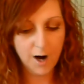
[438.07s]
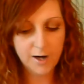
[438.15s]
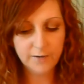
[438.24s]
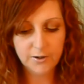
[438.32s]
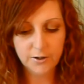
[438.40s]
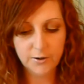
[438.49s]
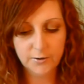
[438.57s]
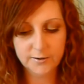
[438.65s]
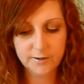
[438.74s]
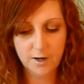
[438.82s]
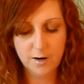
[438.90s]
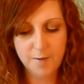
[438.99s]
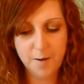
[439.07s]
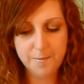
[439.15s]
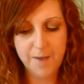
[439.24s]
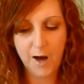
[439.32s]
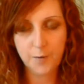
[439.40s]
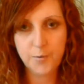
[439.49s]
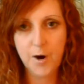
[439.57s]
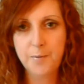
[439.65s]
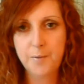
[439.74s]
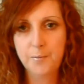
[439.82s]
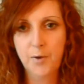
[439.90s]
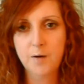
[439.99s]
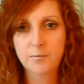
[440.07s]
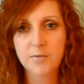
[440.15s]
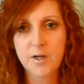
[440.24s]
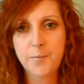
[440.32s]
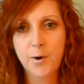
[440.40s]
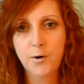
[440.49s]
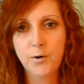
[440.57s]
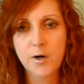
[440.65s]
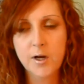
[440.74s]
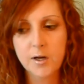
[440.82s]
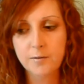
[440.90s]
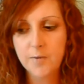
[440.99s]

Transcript: even used my MAC Prep and Prime lip under it,